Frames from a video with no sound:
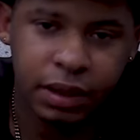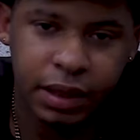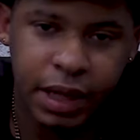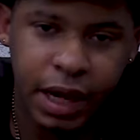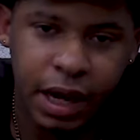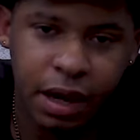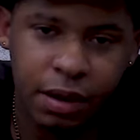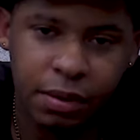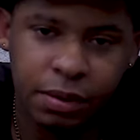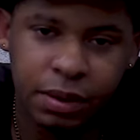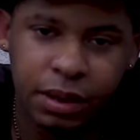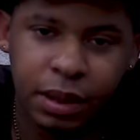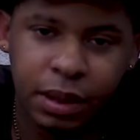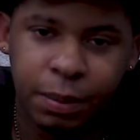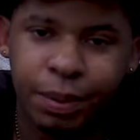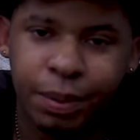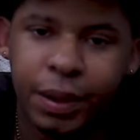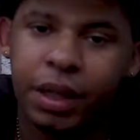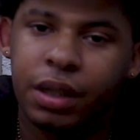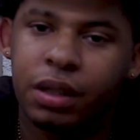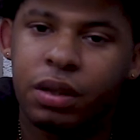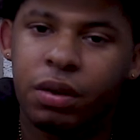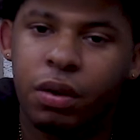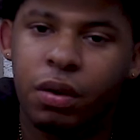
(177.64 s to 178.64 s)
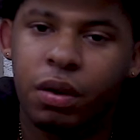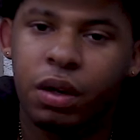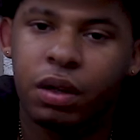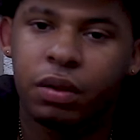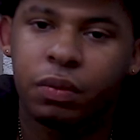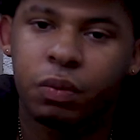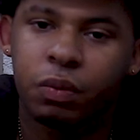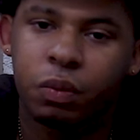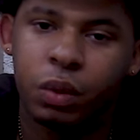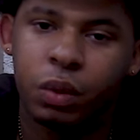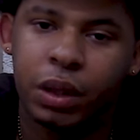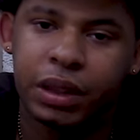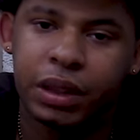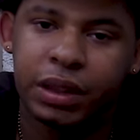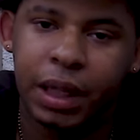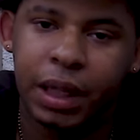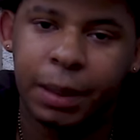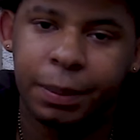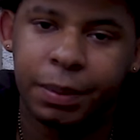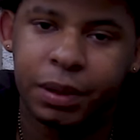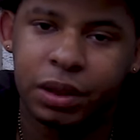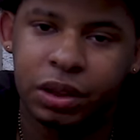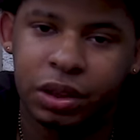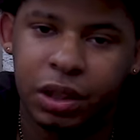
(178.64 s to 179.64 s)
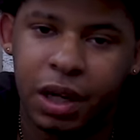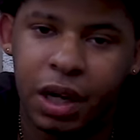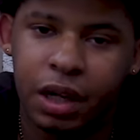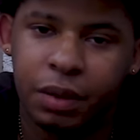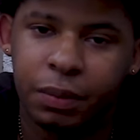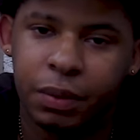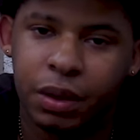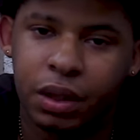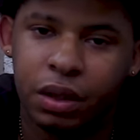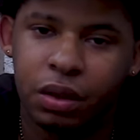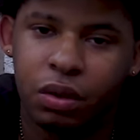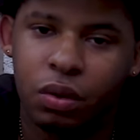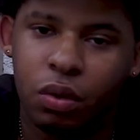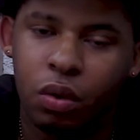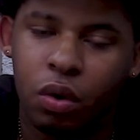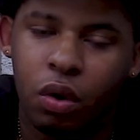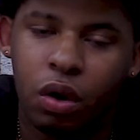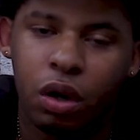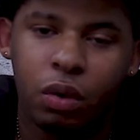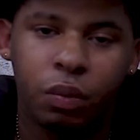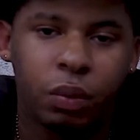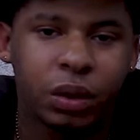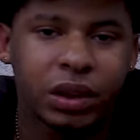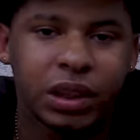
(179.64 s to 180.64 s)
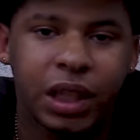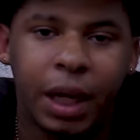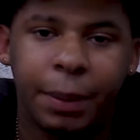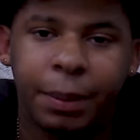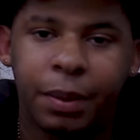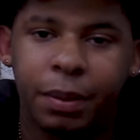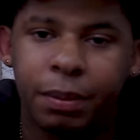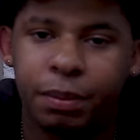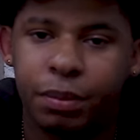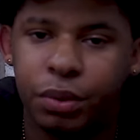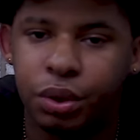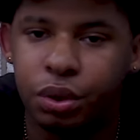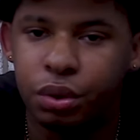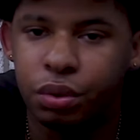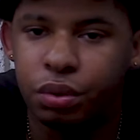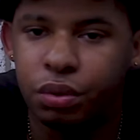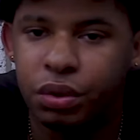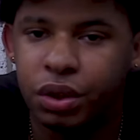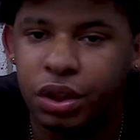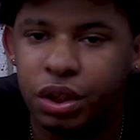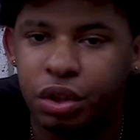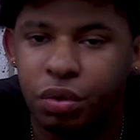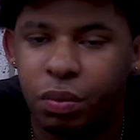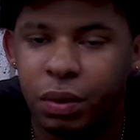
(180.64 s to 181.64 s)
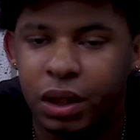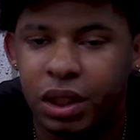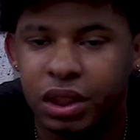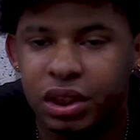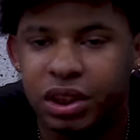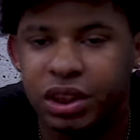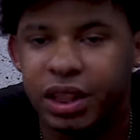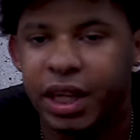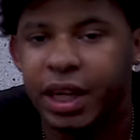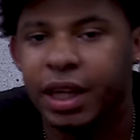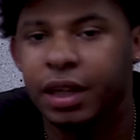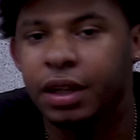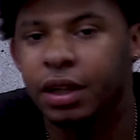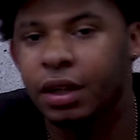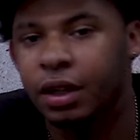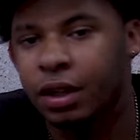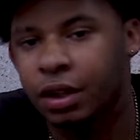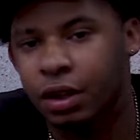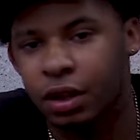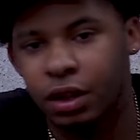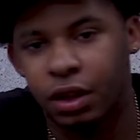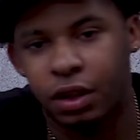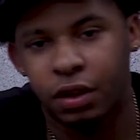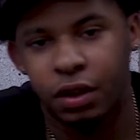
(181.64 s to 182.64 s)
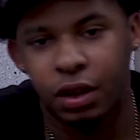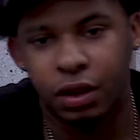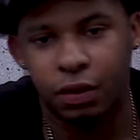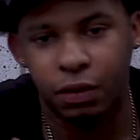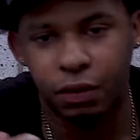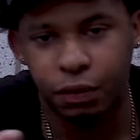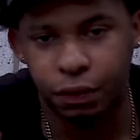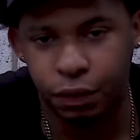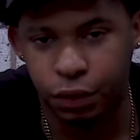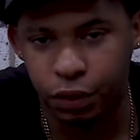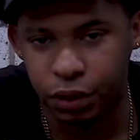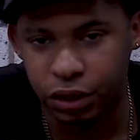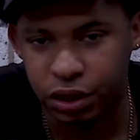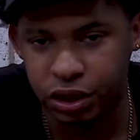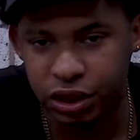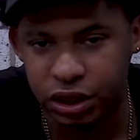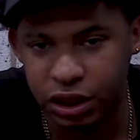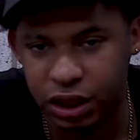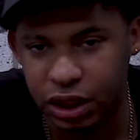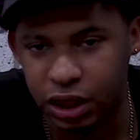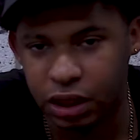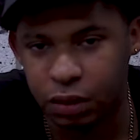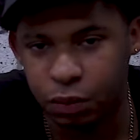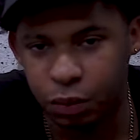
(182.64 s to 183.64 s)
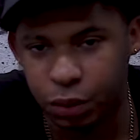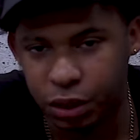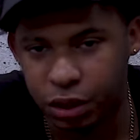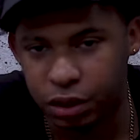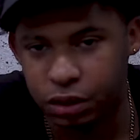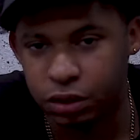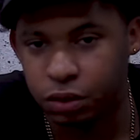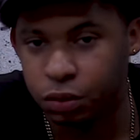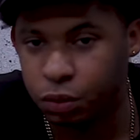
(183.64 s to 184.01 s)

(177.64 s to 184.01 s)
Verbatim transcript: Now, depending on what type of genre or what type of mood you want to set for the scene where